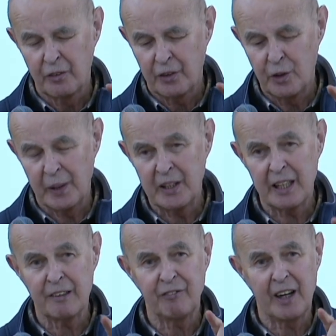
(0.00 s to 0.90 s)
you
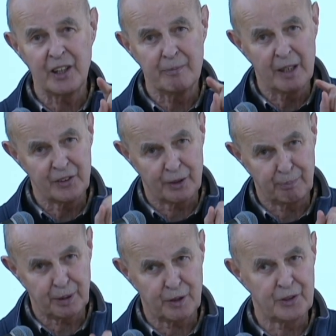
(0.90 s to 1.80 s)
identify them as a
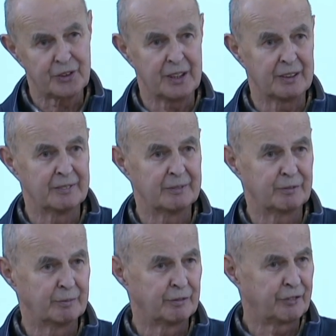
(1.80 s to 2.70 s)
person
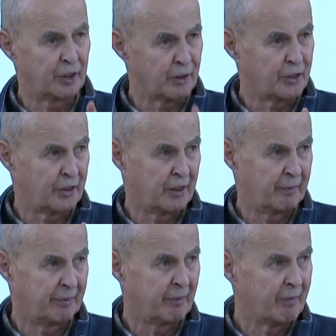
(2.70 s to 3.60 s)
first
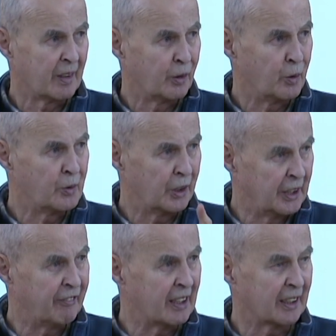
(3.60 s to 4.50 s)
who's
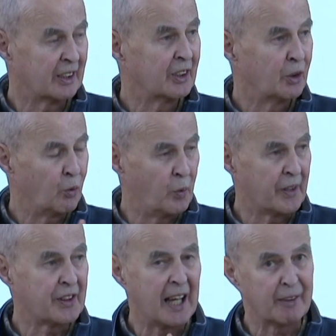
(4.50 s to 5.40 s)
living
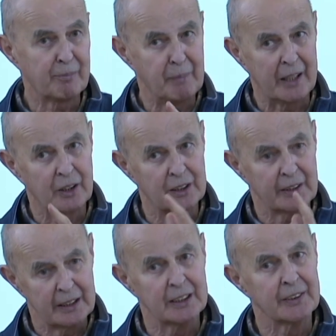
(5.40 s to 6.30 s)
with that mental
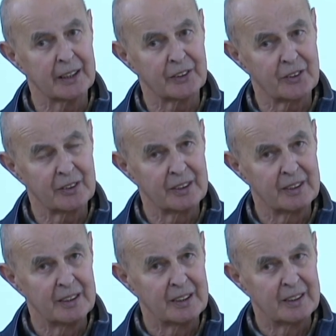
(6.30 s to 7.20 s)
illness.
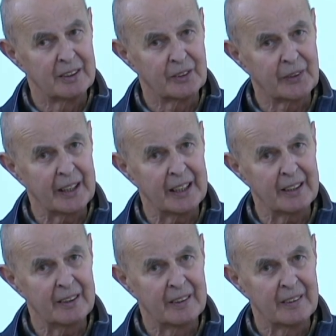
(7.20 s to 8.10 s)
Okay?
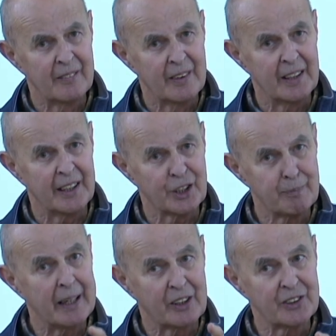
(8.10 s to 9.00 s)
And as
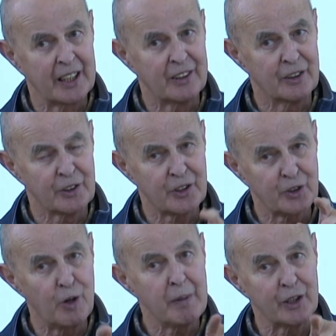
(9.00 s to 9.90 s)
Mike said, there's
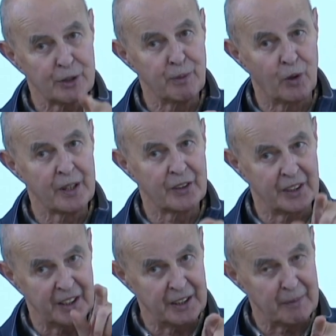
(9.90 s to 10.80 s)
so much more to
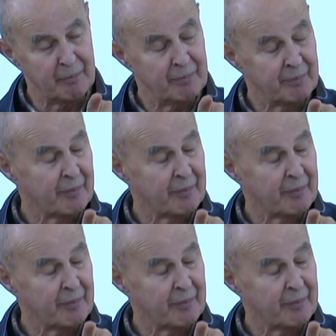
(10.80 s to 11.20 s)
him,